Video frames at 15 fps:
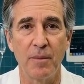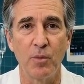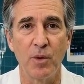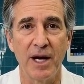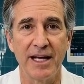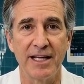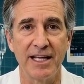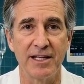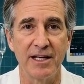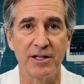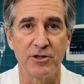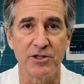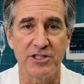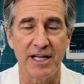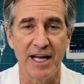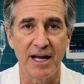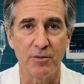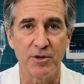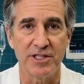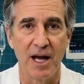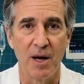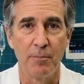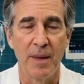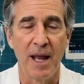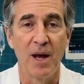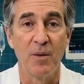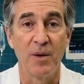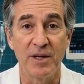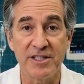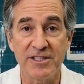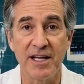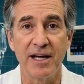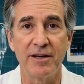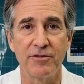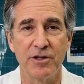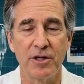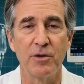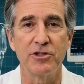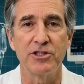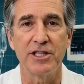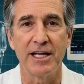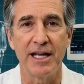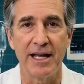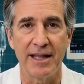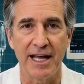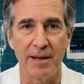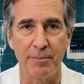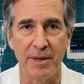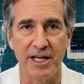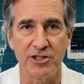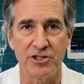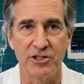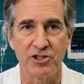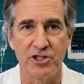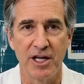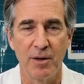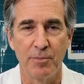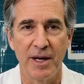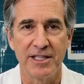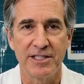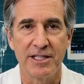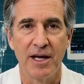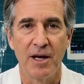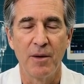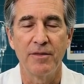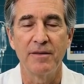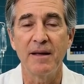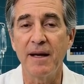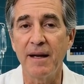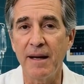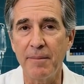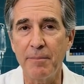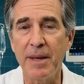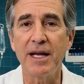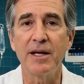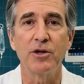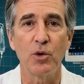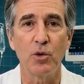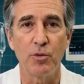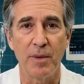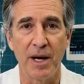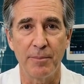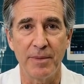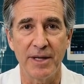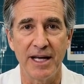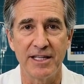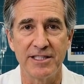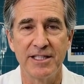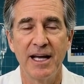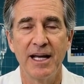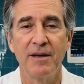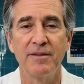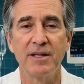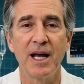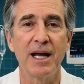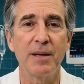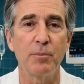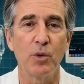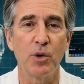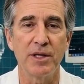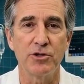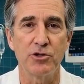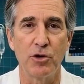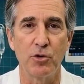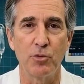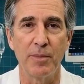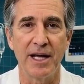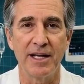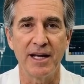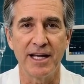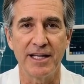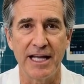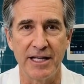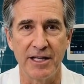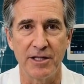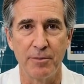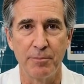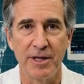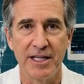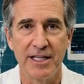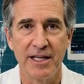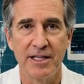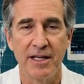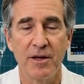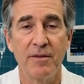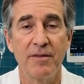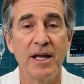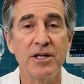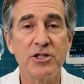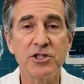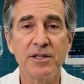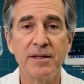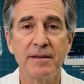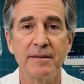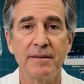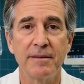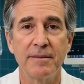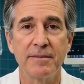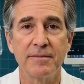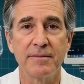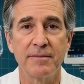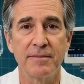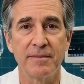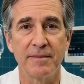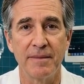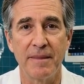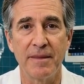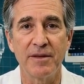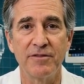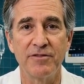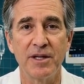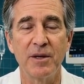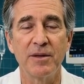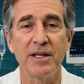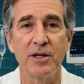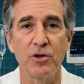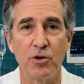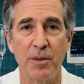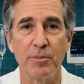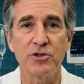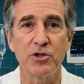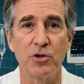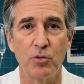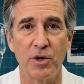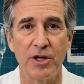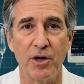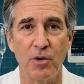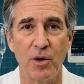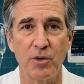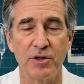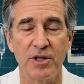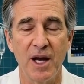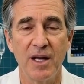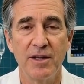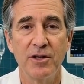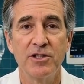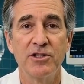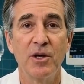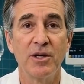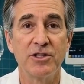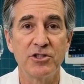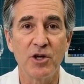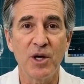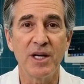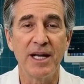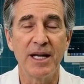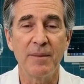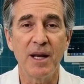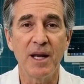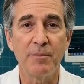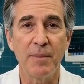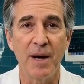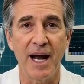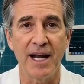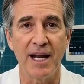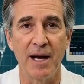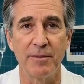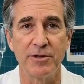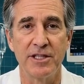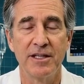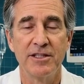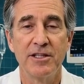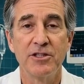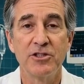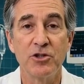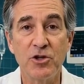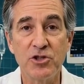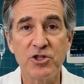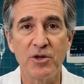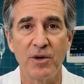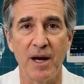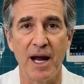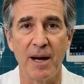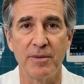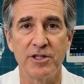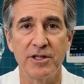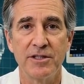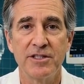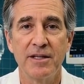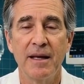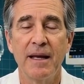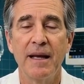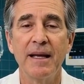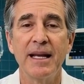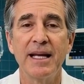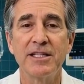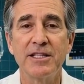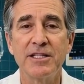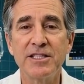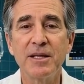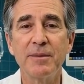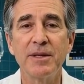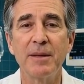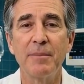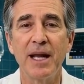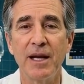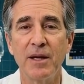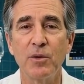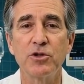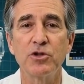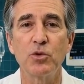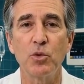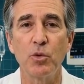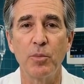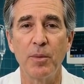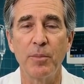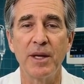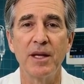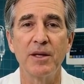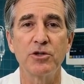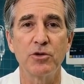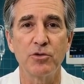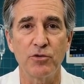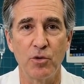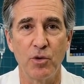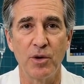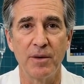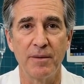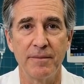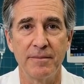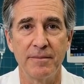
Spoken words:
What I didn't understand was how powerless I'd feel sitting in that patient chair myself, being told my PSA of 9.2 meant I needed immediate intervention. The fear that grips you when your own doctor starts talking about biopsies and surgical options isn't something medical school prepares you for.